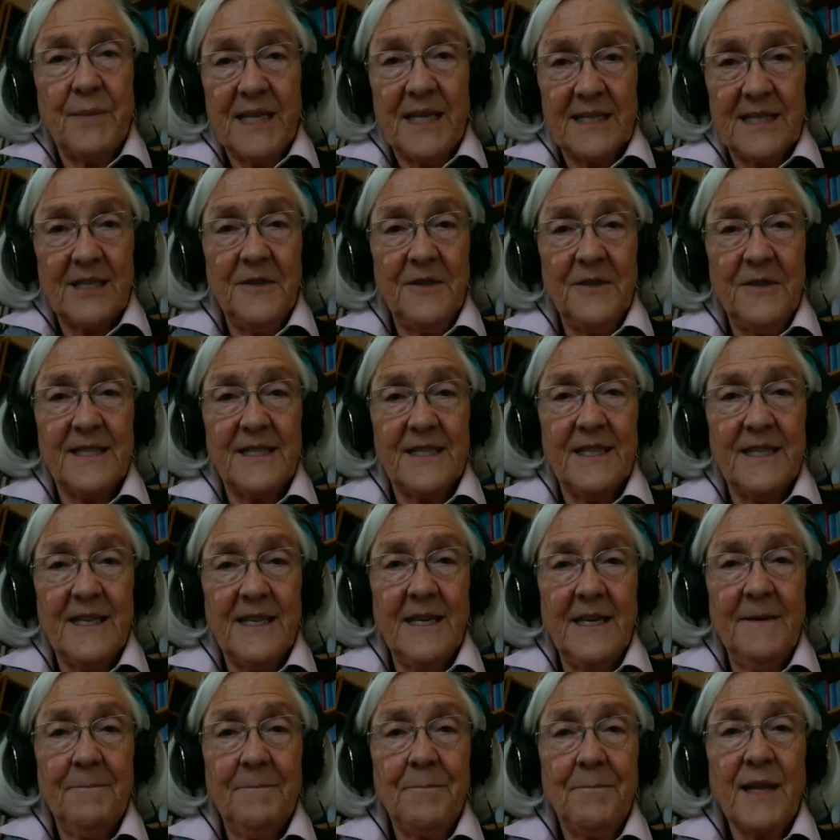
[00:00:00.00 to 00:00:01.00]

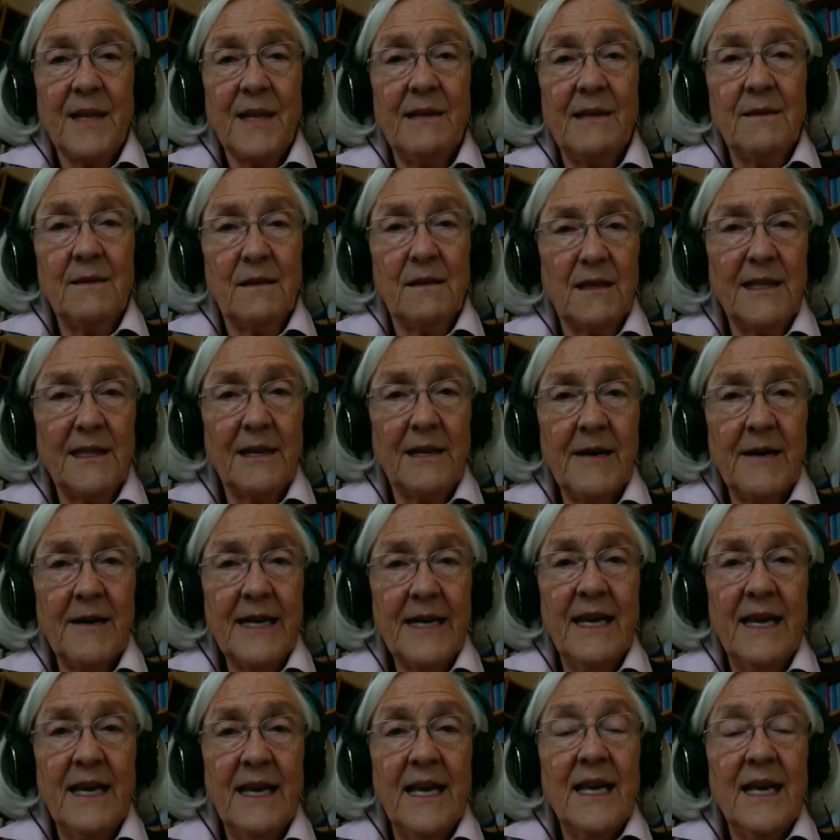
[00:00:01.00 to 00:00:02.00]
specificity and
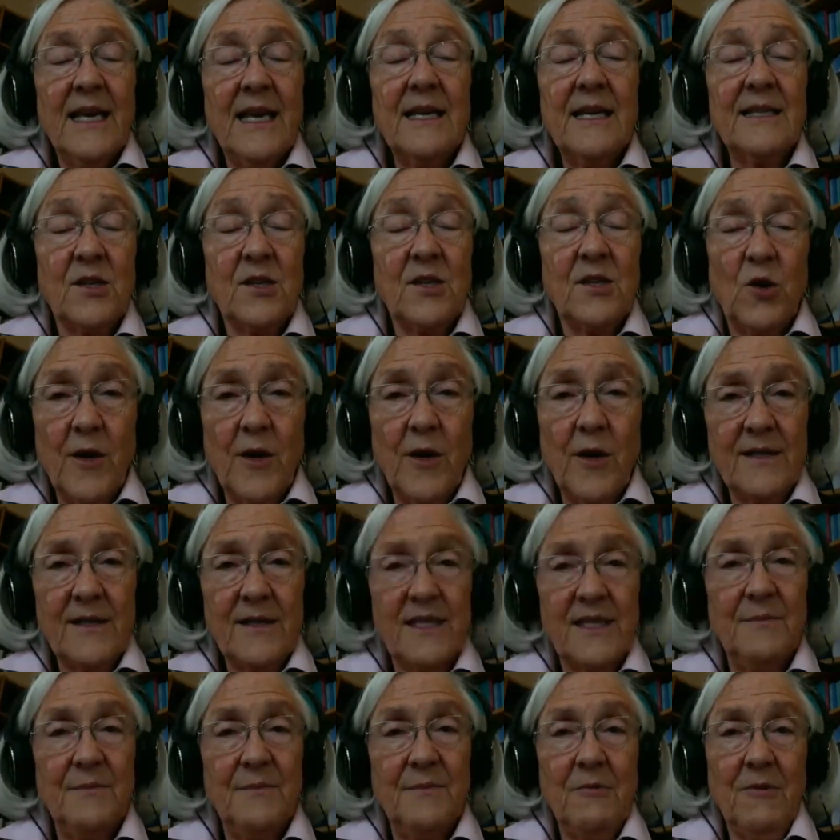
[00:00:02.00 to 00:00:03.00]
clarity is
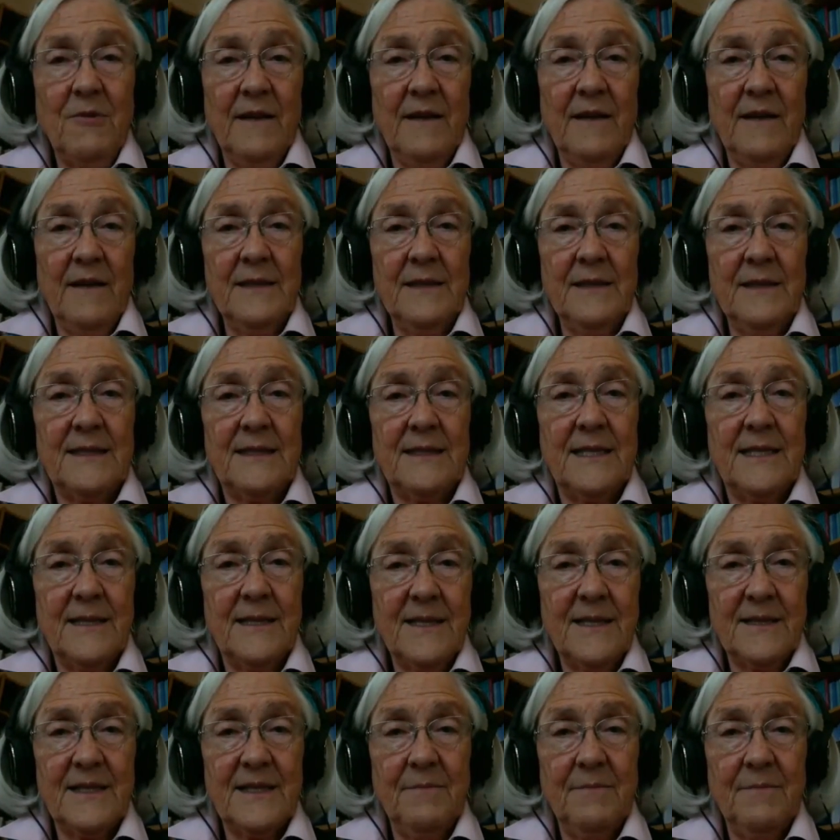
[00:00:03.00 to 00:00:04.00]
going to be relevant
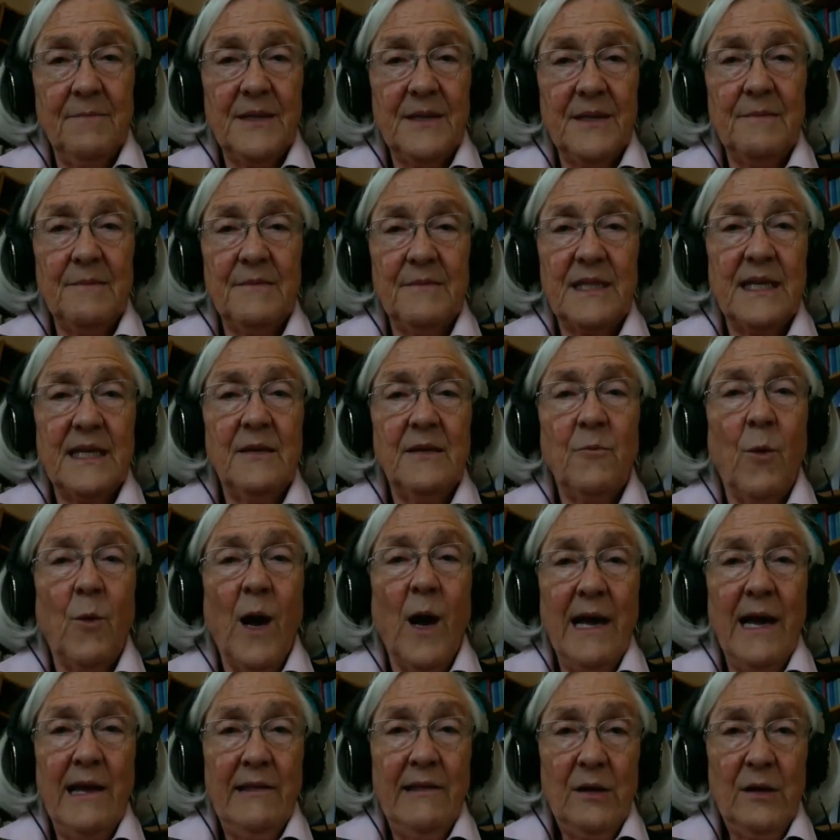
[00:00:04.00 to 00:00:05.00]
to the symptoms and
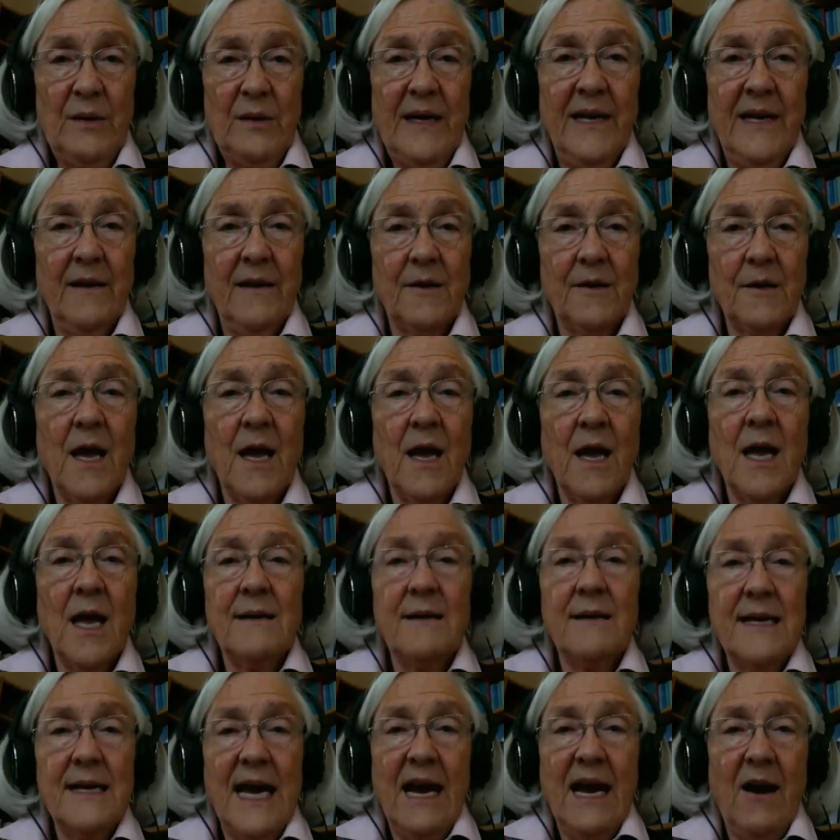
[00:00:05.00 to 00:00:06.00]
why they're here
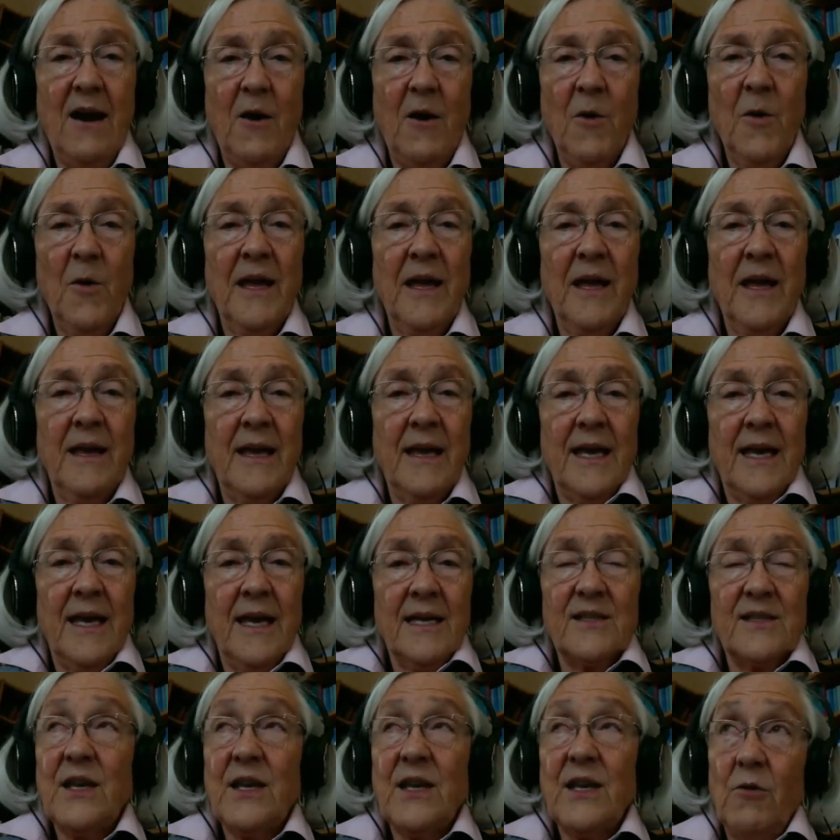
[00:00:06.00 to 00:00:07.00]
now.
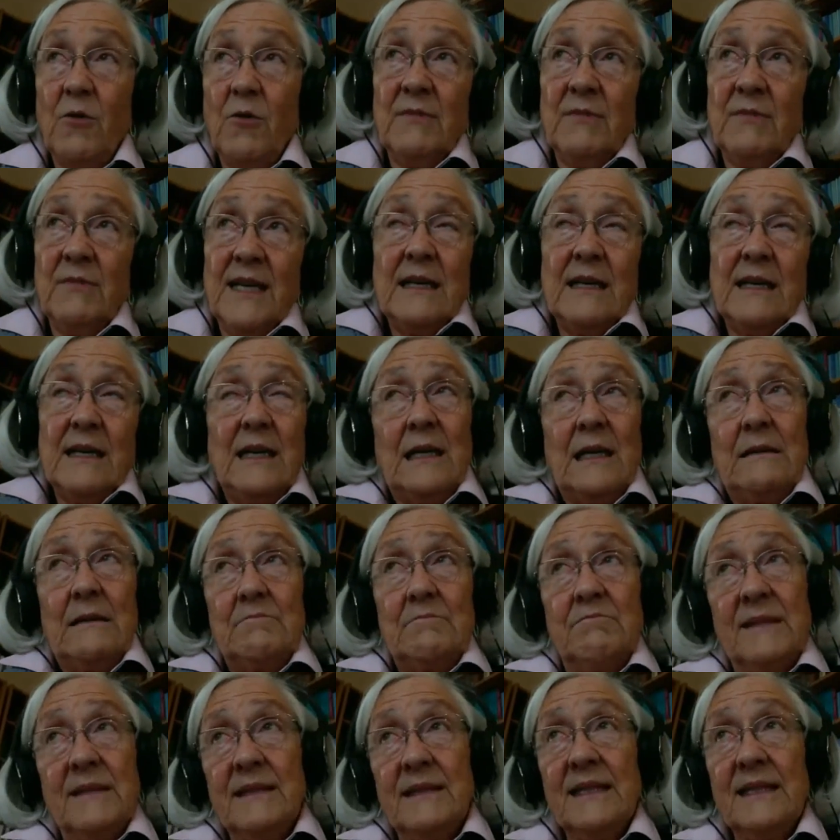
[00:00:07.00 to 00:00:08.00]
So
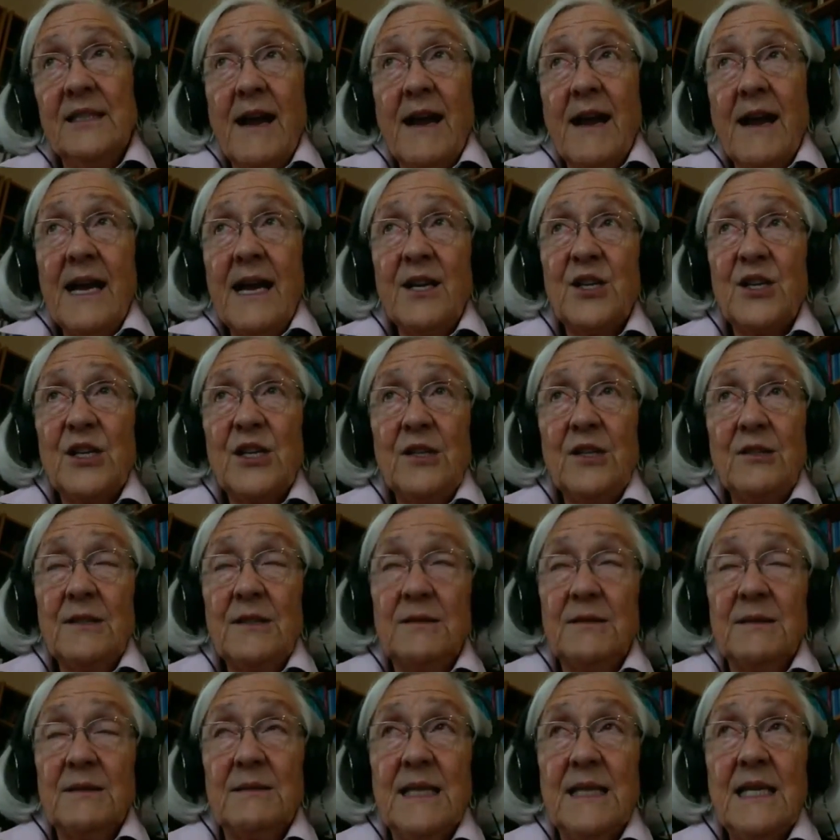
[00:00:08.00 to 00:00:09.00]

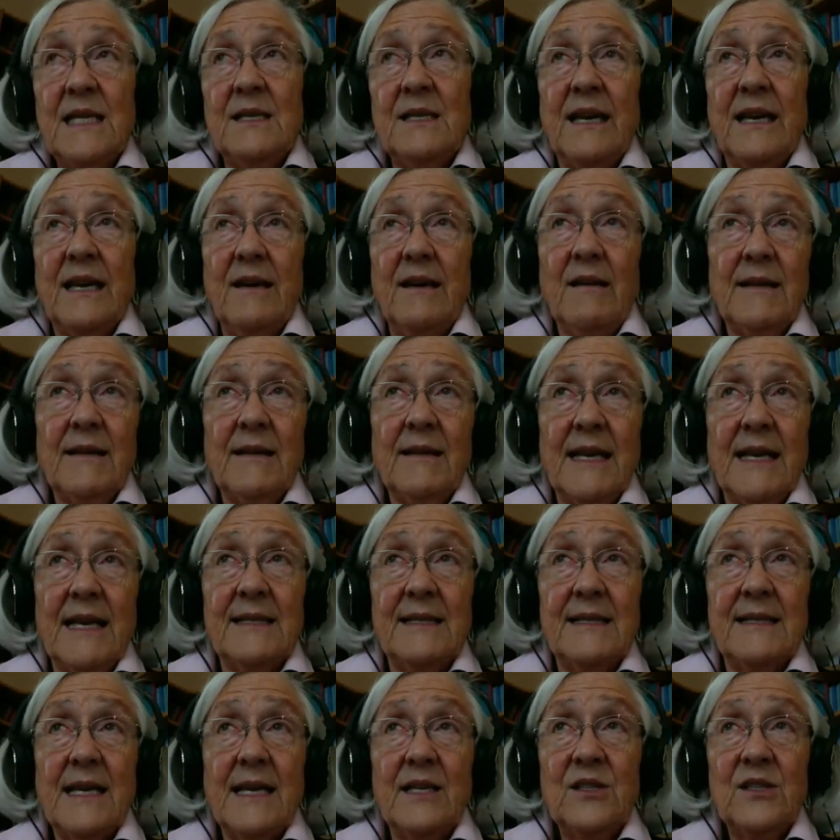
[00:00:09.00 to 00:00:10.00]
interactional, detailed,
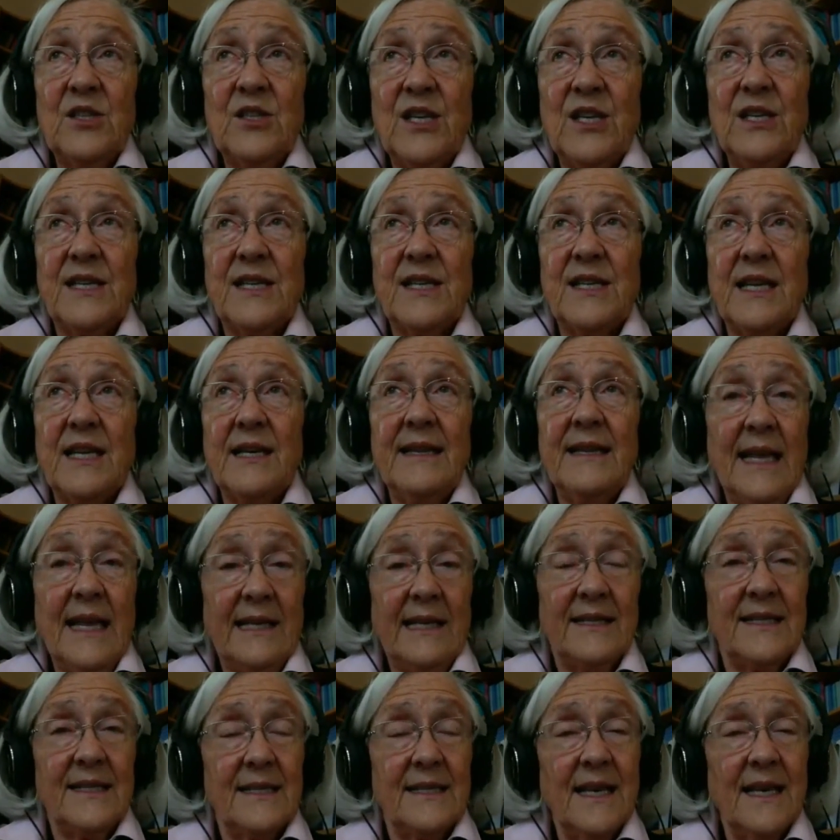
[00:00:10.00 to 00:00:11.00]
he said, she said,
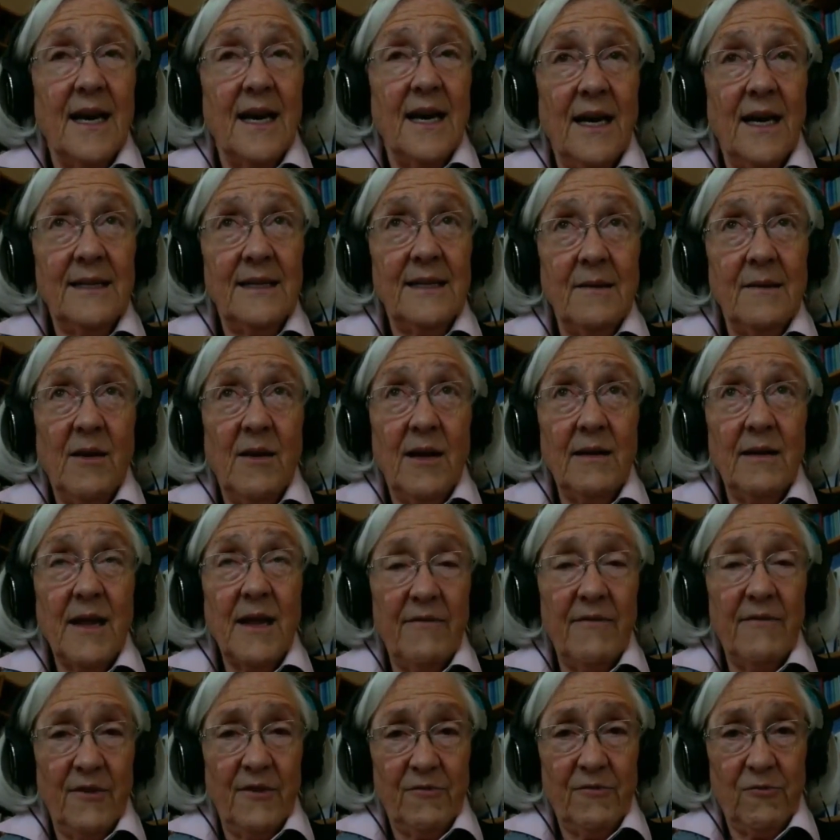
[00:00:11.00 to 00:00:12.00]
that's a
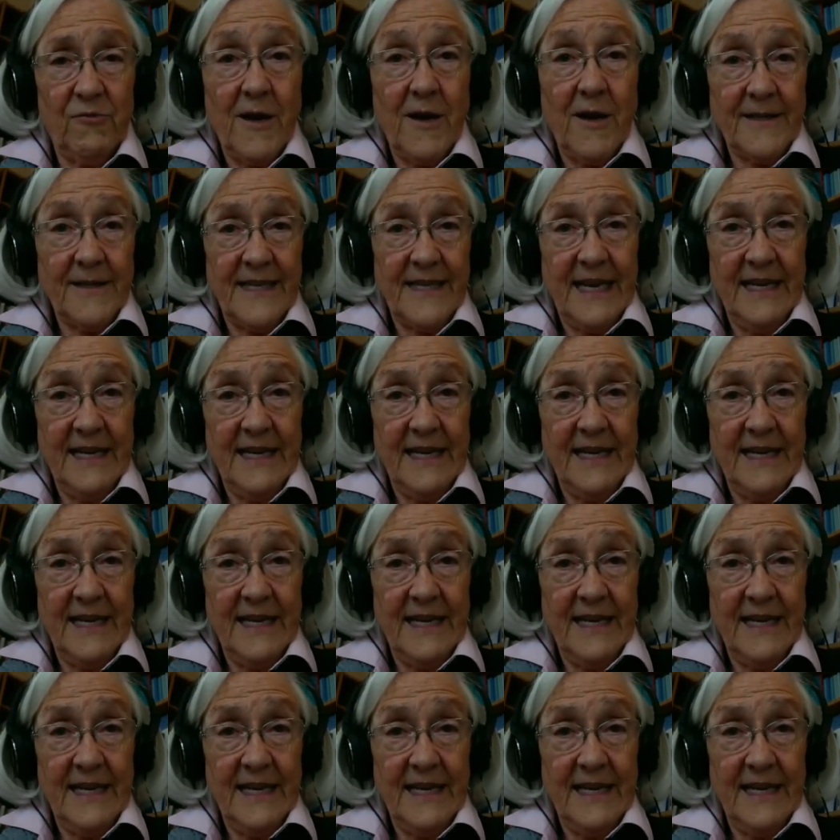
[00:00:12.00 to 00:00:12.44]
love of raw